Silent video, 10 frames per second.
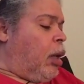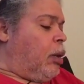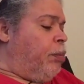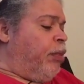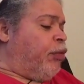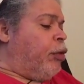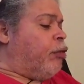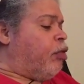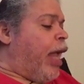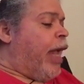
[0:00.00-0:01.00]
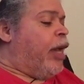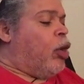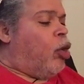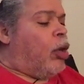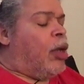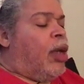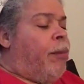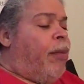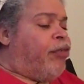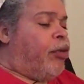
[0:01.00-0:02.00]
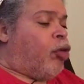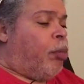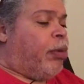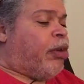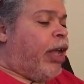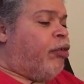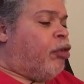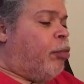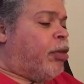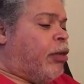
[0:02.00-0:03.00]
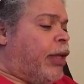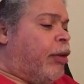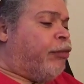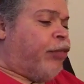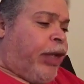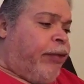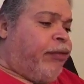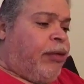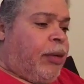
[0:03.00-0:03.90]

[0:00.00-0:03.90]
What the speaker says: misunderstanding or misinterpretation of what the letter says.